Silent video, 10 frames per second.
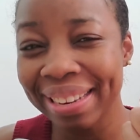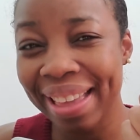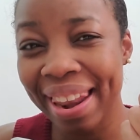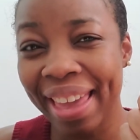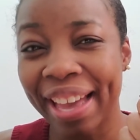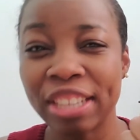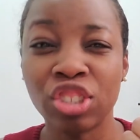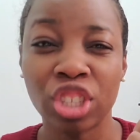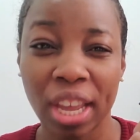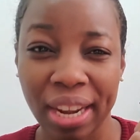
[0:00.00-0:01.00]
kind of like a
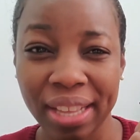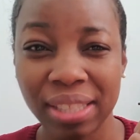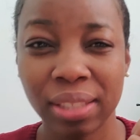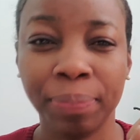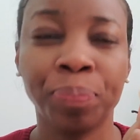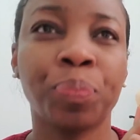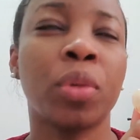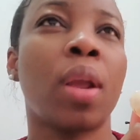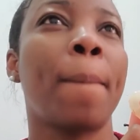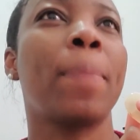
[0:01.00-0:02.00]
chenette,
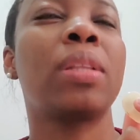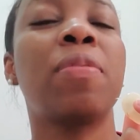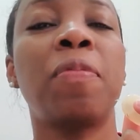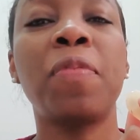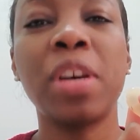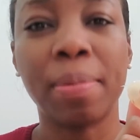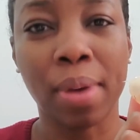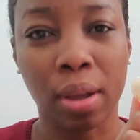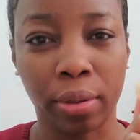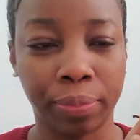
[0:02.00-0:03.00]
but
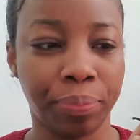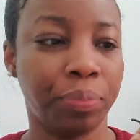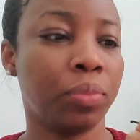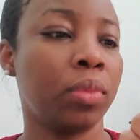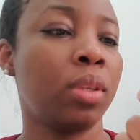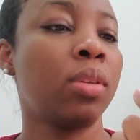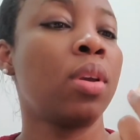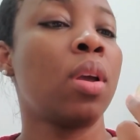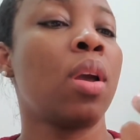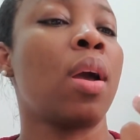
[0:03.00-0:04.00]
firmer
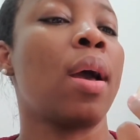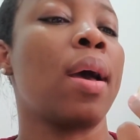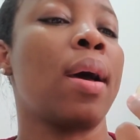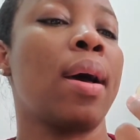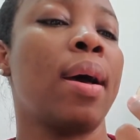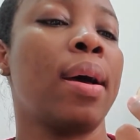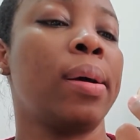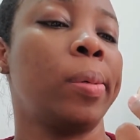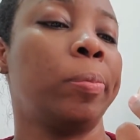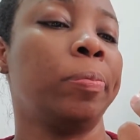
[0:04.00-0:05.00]

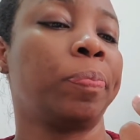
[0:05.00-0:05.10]
um